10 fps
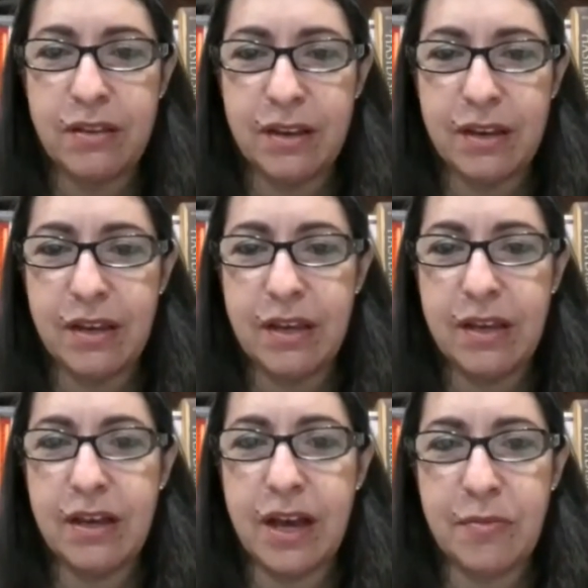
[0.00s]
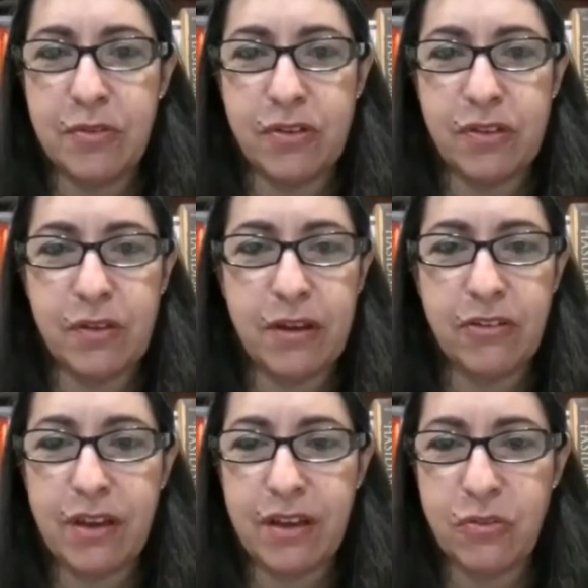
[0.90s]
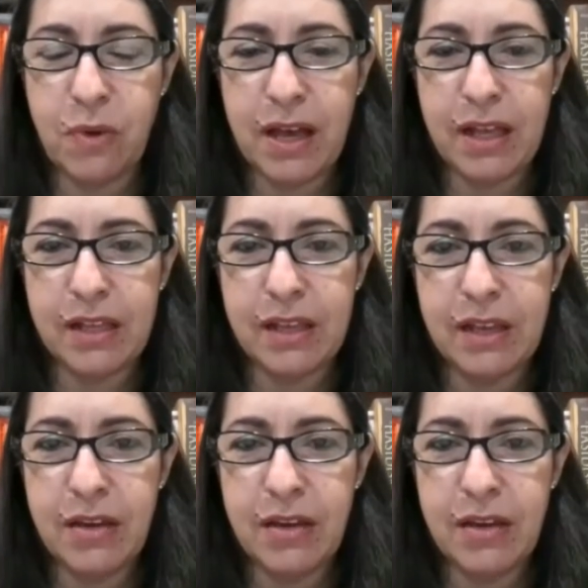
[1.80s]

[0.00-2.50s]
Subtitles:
and certainly Russia as well,